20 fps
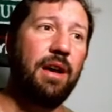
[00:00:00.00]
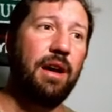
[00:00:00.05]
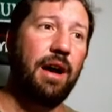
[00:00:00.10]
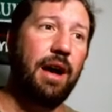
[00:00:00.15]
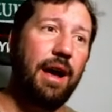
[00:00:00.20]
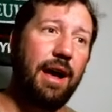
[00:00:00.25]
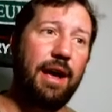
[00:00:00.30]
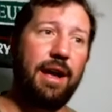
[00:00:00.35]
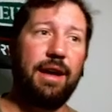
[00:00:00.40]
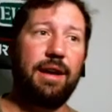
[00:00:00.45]

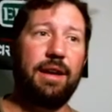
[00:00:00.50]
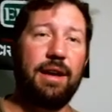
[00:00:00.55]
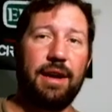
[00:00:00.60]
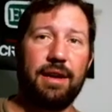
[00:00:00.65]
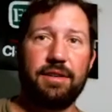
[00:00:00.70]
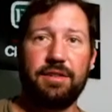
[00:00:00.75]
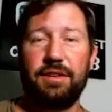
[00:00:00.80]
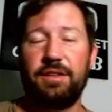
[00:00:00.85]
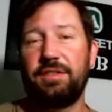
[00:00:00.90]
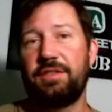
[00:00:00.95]
I
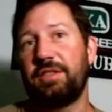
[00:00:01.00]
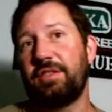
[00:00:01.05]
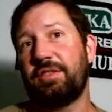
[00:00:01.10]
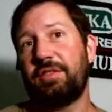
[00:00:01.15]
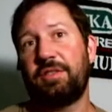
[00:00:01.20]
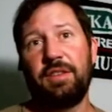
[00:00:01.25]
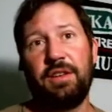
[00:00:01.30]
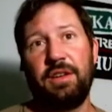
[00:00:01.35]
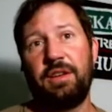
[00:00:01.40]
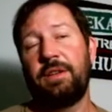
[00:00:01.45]
actually
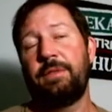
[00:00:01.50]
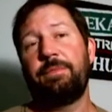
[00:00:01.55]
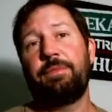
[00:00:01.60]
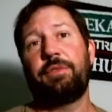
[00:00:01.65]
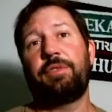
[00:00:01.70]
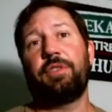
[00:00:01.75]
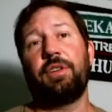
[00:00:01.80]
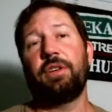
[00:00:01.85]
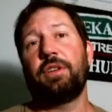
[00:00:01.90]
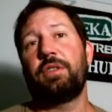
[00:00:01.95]
just
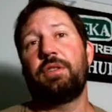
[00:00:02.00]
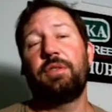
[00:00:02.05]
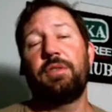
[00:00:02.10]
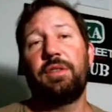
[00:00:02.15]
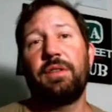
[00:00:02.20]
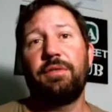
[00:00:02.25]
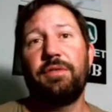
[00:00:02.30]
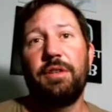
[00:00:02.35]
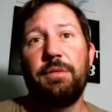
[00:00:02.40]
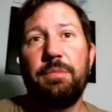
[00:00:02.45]
started
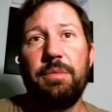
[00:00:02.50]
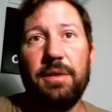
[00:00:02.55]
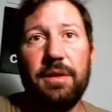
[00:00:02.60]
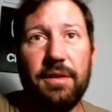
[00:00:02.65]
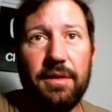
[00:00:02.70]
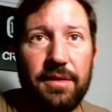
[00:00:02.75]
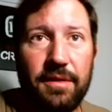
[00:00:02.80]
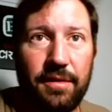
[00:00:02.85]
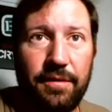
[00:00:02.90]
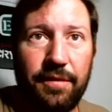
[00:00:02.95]
using
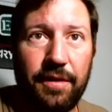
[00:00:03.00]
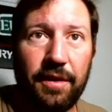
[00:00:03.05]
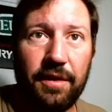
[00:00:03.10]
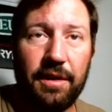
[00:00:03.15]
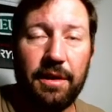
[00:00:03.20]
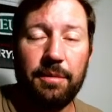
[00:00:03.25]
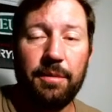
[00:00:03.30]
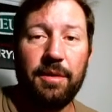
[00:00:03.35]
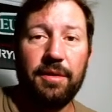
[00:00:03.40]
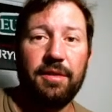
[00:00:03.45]
VPNs
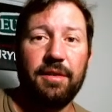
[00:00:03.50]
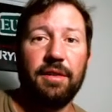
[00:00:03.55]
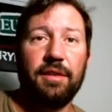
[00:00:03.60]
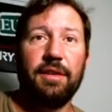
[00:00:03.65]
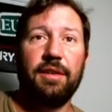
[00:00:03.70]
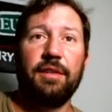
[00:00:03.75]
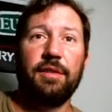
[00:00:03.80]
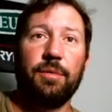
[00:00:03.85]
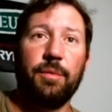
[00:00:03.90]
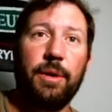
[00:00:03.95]
fairly
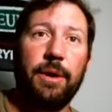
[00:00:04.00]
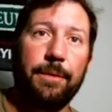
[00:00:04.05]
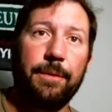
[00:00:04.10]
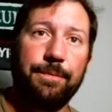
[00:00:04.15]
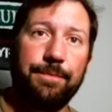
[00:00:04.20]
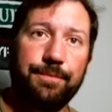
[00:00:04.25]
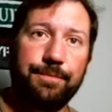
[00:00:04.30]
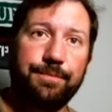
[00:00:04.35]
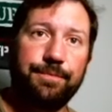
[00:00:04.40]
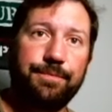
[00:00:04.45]
recently as well.